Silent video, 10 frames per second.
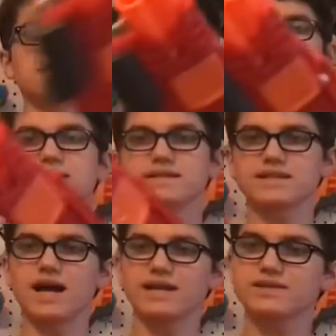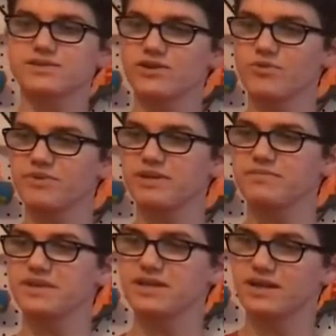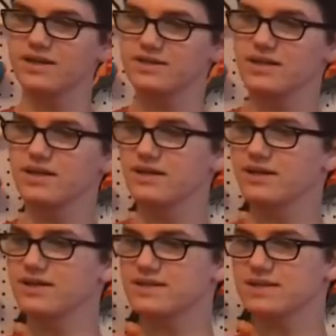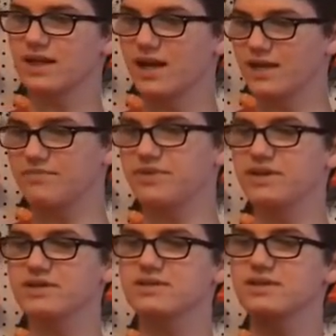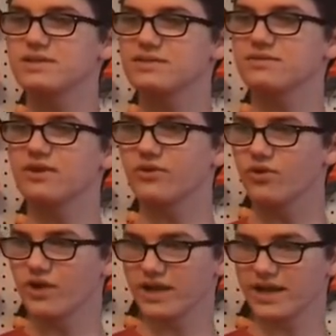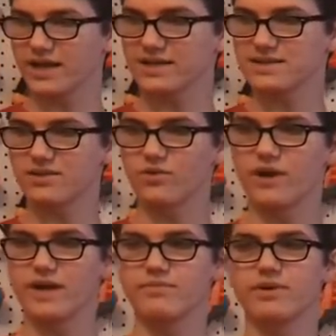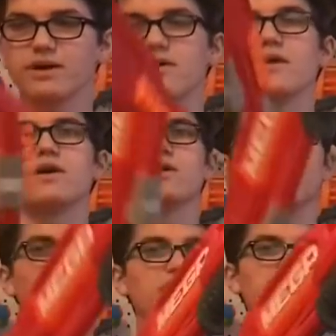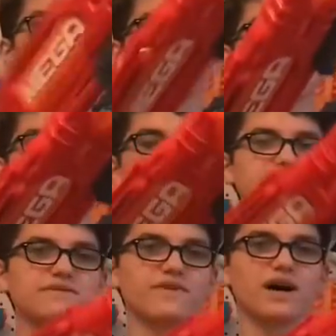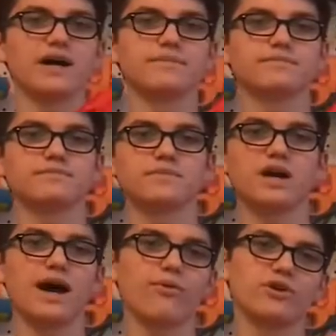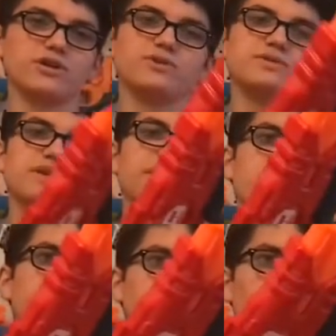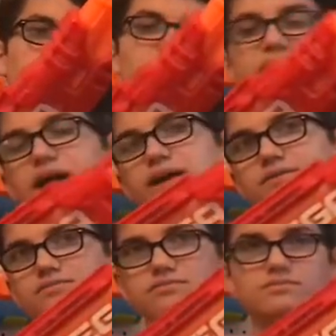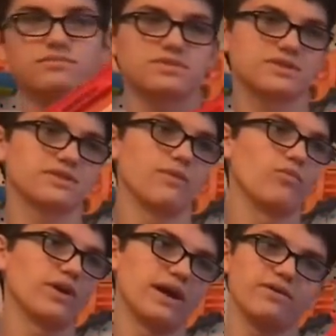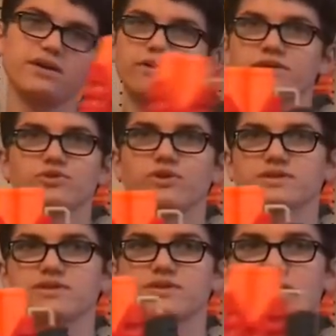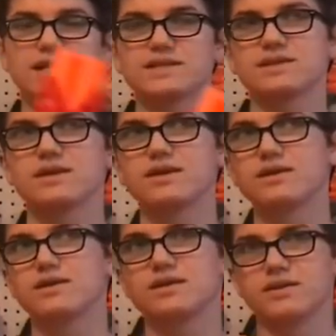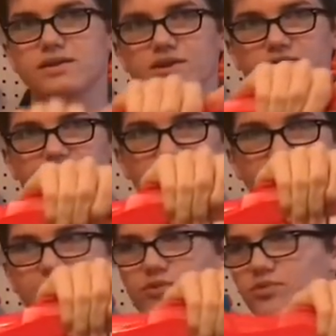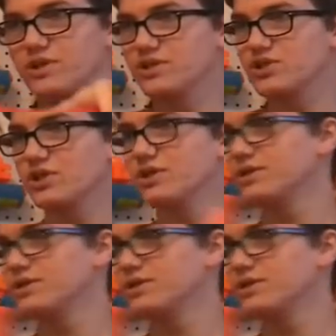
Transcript: nice. It's kind of stupid because this slide piece is annoying. It gets in the way, but whatever. It's fine. I wouldn't use it in Nerf War, but hey, someone out here enjoys it. So that's Nerf Mega Doublebreach.